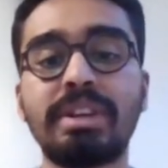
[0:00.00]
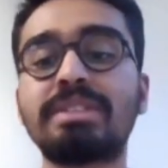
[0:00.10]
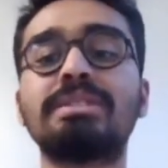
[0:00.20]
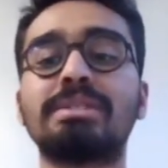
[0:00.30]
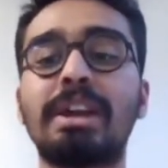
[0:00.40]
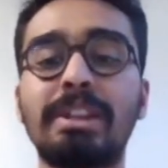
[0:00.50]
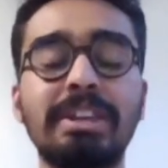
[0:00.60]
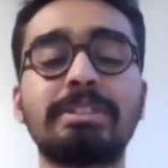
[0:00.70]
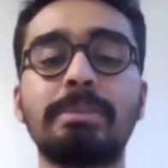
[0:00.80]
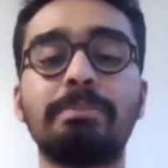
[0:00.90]
That's that'll
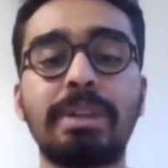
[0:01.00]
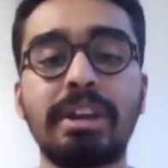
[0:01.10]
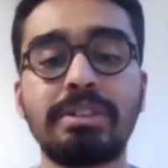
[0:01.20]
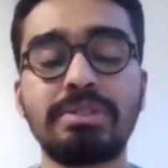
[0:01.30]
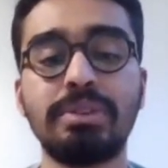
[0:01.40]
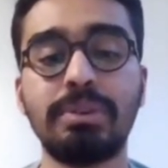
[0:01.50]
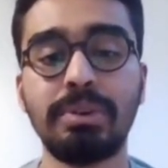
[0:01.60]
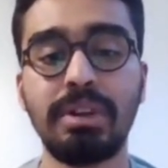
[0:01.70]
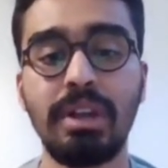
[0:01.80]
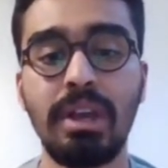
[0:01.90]
take some practice to do.